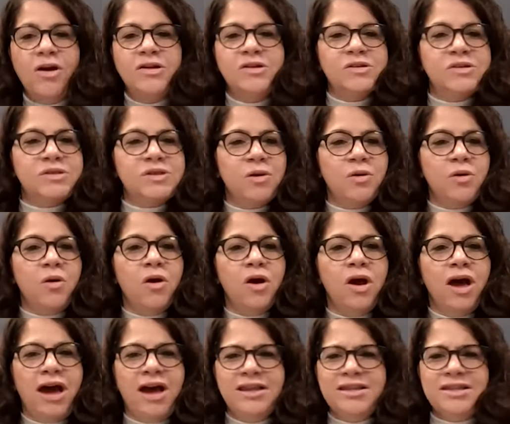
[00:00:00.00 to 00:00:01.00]
So
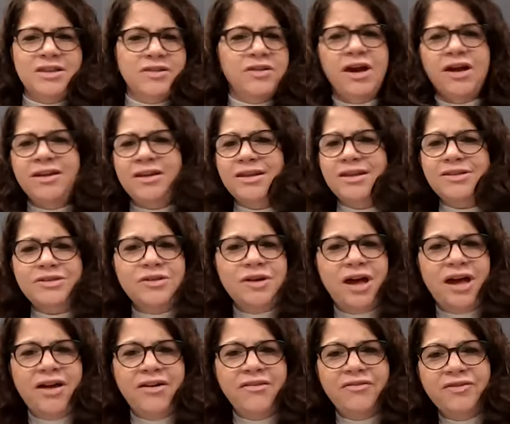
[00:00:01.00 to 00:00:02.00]
I need to
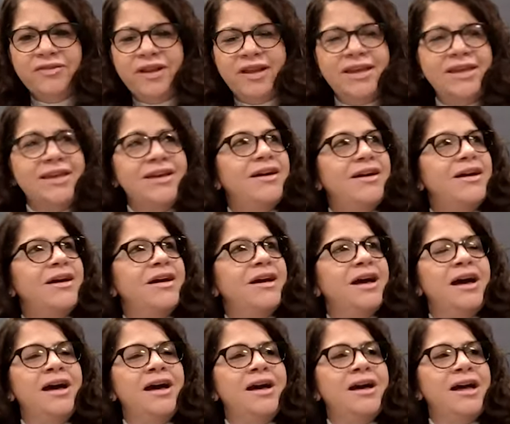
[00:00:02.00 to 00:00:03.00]
have like
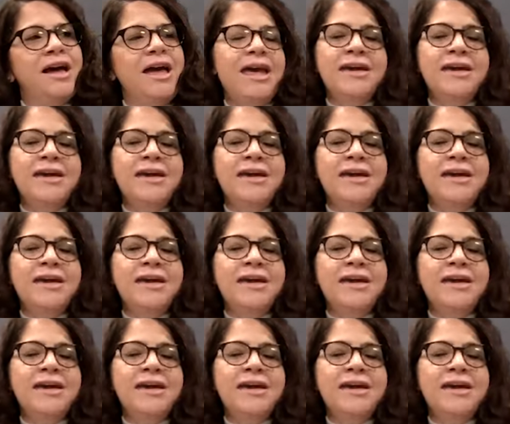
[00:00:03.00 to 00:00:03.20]
a